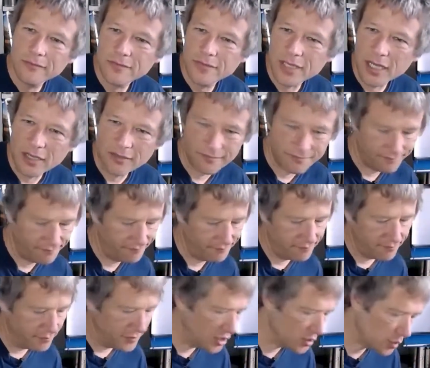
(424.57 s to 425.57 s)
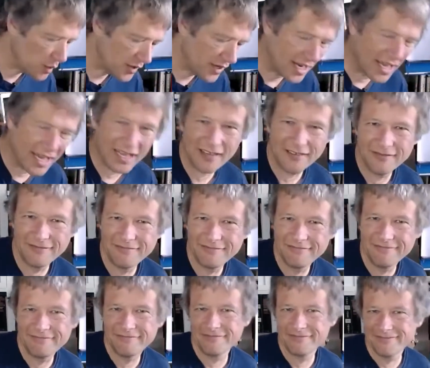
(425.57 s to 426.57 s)
So, because we're in A.
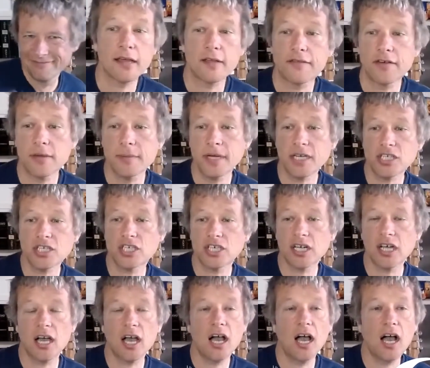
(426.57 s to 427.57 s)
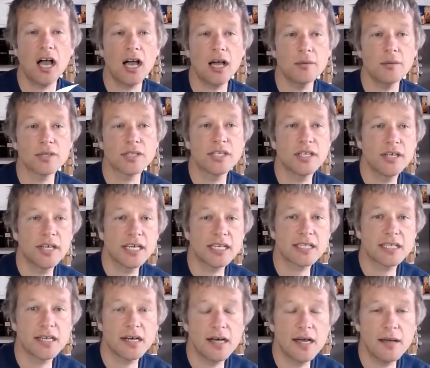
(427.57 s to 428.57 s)
Thanks very much. I will see you next
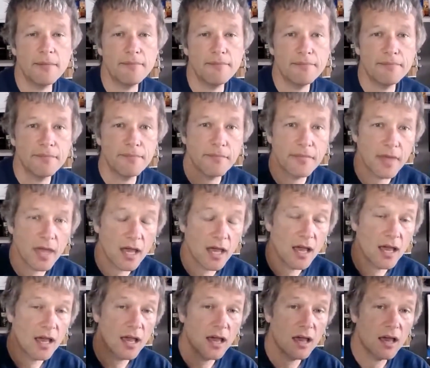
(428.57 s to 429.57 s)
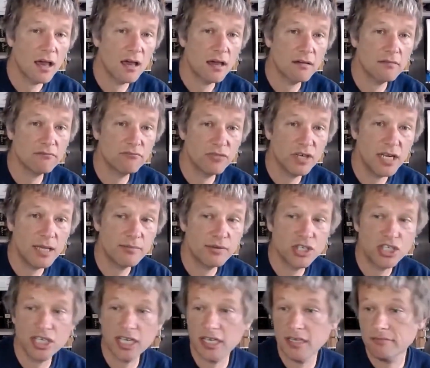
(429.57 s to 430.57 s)
time. Really
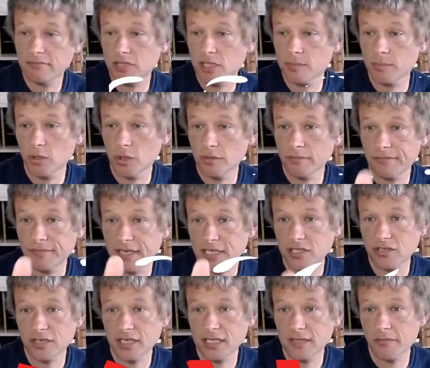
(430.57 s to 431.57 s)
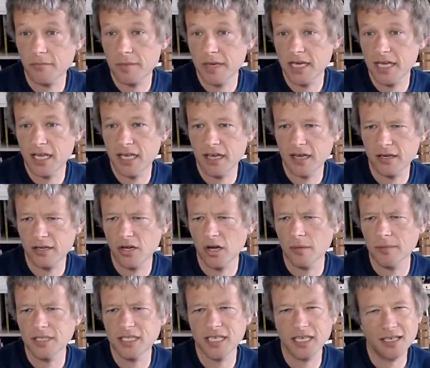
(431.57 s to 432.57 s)
appreciate the support. Thanks, Tracy, for being here and
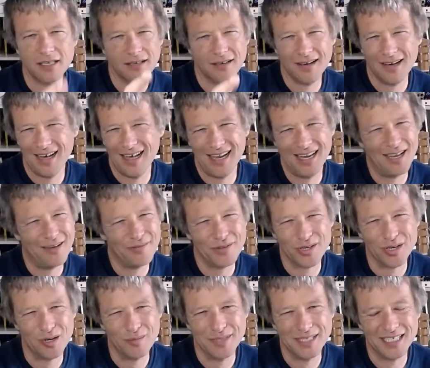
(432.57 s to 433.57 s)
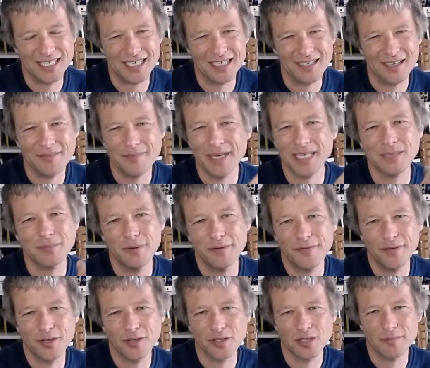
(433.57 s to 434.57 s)
commenting. I love the commenting. It makes me
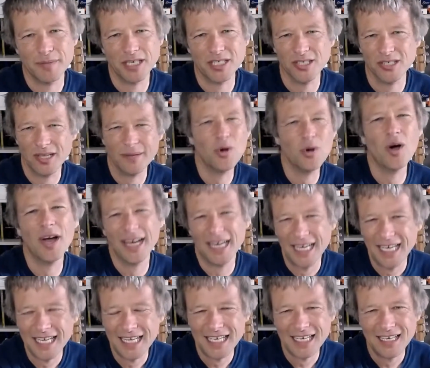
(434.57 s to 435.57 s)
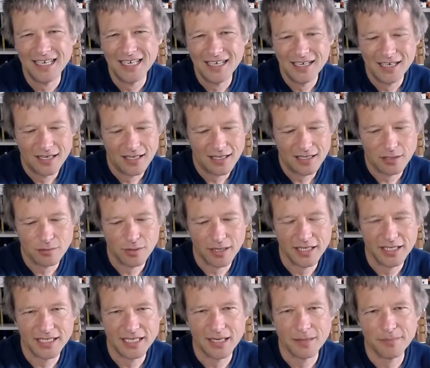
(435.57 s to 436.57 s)
feel special. I'm quite needy. That's why I
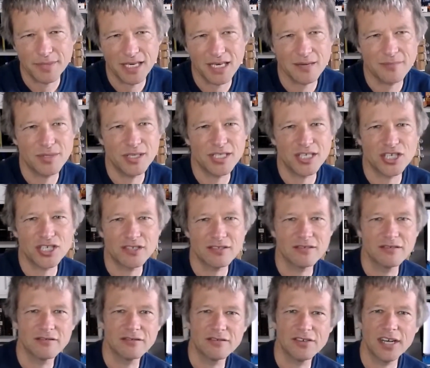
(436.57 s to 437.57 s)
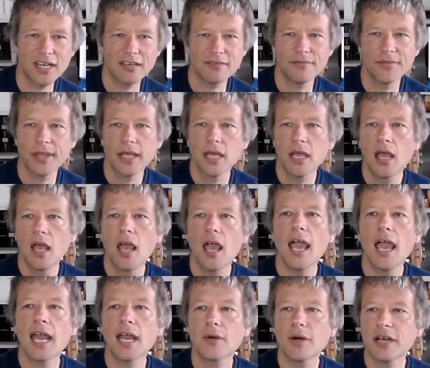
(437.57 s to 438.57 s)
ended up being a musician, right?
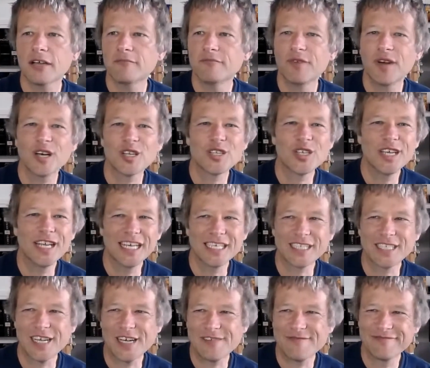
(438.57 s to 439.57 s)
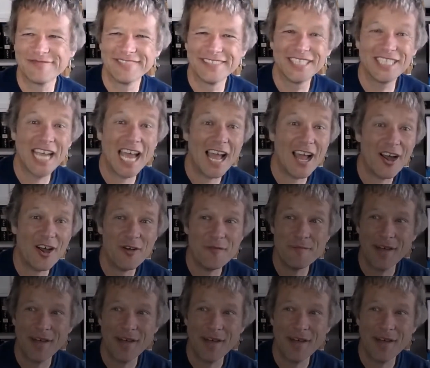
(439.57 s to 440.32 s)
Anyway, I'll see you next time. Ciao.